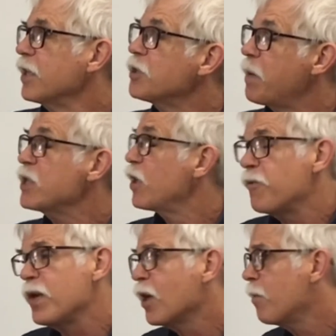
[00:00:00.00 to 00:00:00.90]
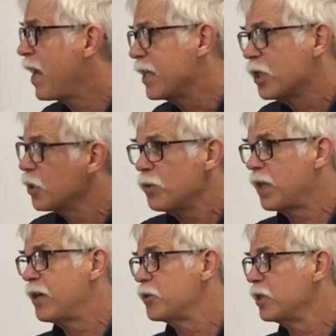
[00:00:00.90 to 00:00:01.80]
And especially if we go back to
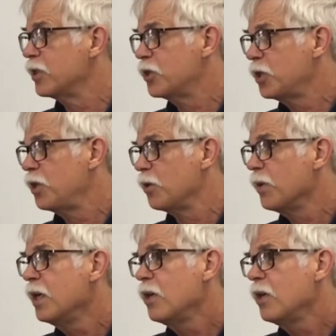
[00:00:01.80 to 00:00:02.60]
2002,